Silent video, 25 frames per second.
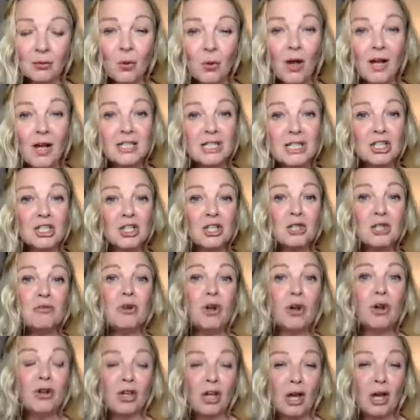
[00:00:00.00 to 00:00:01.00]
Why did you
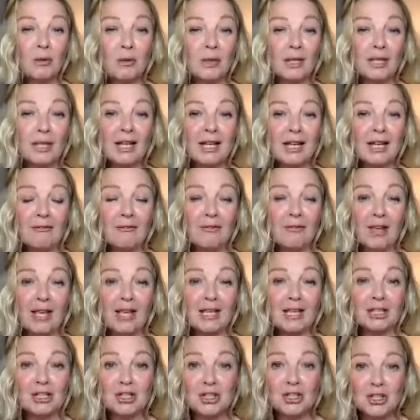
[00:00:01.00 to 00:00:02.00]
not go and live
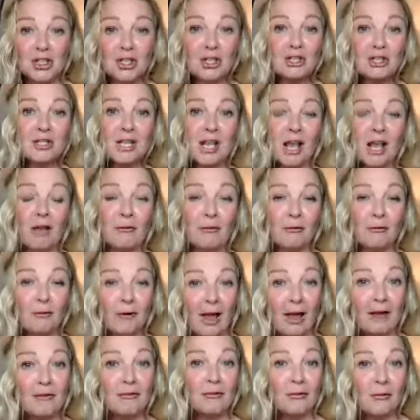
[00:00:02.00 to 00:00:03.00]
in a studio
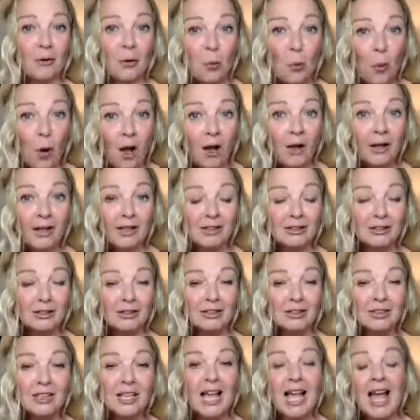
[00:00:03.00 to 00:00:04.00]
flat for a
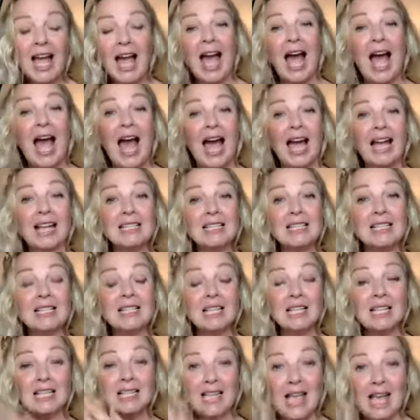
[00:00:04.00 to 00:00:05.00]
while and
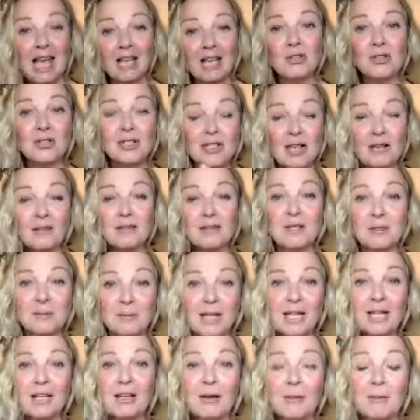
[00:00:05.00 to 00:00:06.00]
get yourself some
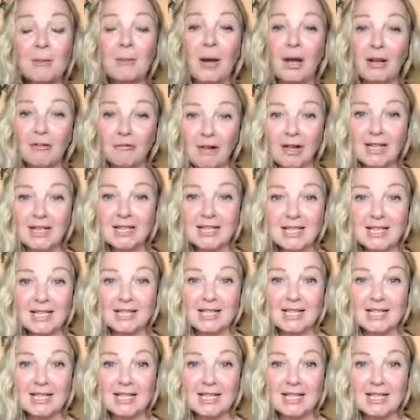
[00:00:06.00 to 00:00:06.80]
income by renting